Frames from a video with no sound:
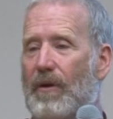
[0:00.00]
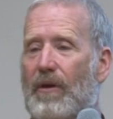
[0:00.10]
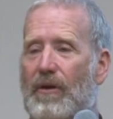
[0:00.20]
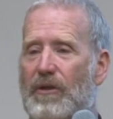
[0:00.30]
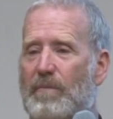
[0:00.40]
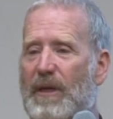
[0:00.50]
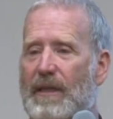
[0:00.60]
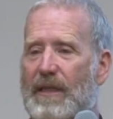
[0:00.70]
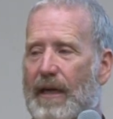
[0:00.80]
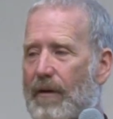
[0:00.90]
of those
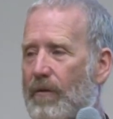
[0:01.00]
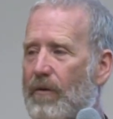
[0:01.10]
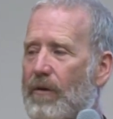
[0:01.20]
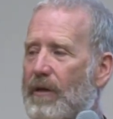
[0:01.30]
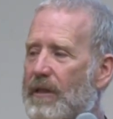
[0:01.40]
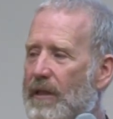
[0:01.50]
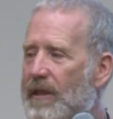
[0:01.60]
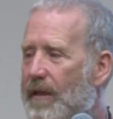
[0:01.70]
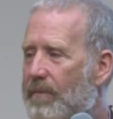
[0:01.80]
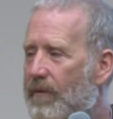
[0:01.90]
beans out and grow it as a
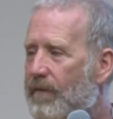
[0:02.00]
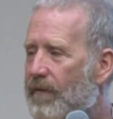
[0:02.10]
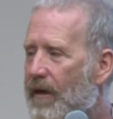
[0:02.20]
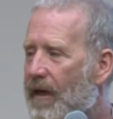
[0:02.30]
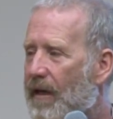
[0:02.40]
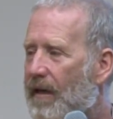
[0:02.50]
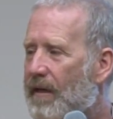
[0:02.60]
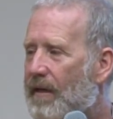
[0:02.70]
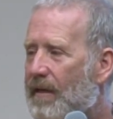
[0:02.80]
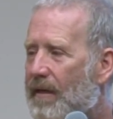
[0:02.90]
separate variety.
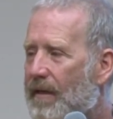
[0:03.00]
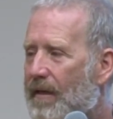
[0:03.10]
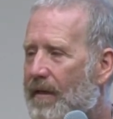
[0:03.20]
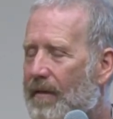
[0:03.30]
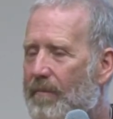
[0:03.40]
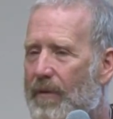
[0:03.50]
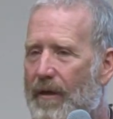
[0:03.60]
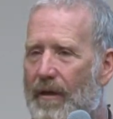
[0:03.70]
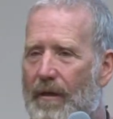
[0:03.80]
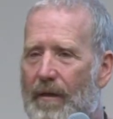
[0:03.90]

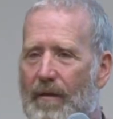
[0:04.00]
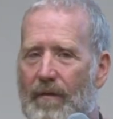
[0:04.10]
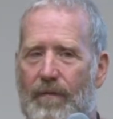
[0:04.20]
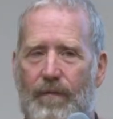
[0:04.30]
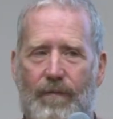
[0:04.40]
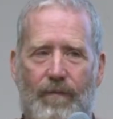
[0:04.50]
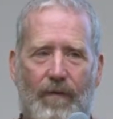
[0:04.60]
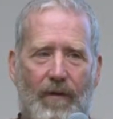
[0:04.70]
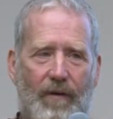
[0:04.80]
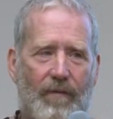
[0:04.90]
But
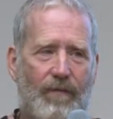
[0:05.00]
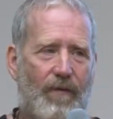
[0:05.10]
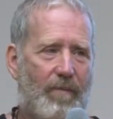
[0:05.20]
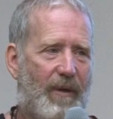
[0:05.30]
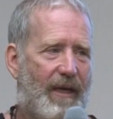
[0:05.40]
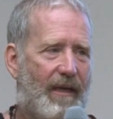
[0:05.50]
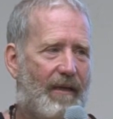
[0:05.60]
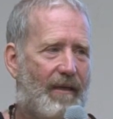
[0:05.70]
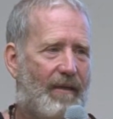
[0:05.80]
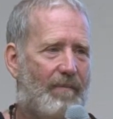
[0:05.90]
for, for
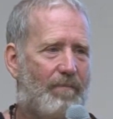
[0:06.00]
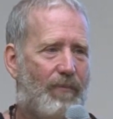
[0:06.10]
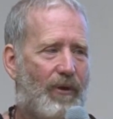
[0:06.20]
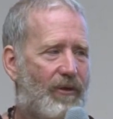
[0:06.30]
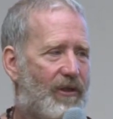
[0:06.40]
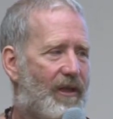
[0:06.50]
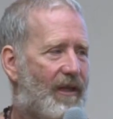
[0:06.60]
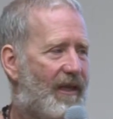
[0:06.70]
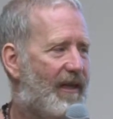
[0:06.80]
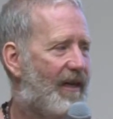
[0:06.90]
me,
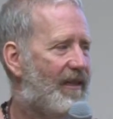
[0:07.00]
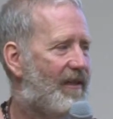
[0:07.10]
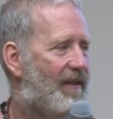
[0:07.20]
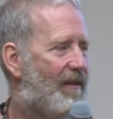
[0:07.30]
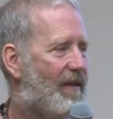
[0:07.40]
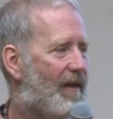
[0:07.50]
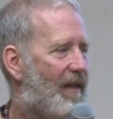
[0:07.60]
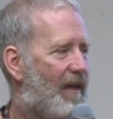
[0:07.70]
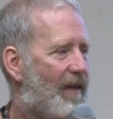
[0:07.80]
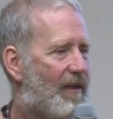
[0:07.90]
personally, I, I
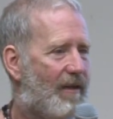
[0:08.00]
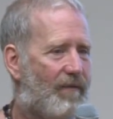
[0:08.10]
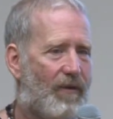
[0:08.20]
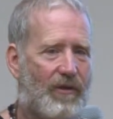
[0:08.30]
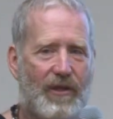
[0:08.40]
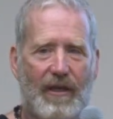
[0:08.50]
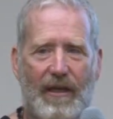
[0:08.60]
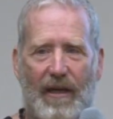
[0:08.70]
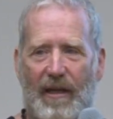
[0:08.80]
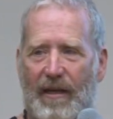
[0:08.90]
like the
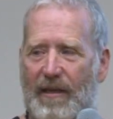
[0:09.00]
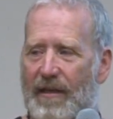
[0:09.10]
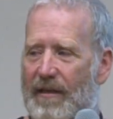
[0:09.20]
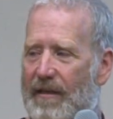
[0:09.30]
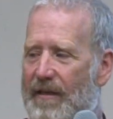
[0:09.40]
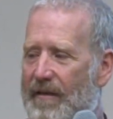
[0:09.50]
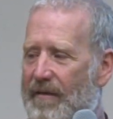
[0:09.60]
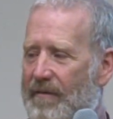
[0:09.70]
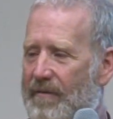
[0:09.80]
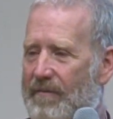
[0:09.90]
diversity. I like the,
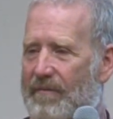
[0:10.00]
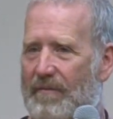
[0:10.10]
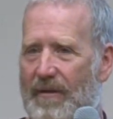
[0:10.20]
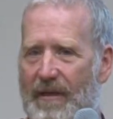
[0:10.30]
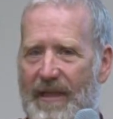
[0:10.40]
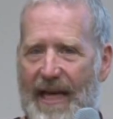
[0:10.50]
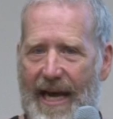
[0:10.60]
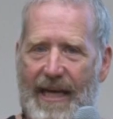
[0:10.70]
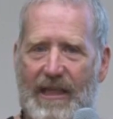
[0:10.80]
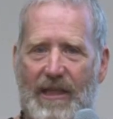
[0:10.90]
the
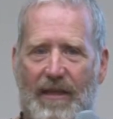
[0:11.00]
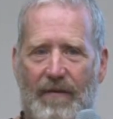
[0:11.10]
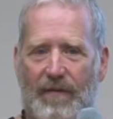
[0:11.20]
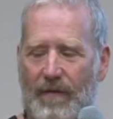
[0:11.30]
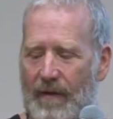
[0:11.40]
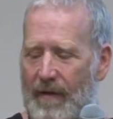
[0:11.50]
taste of,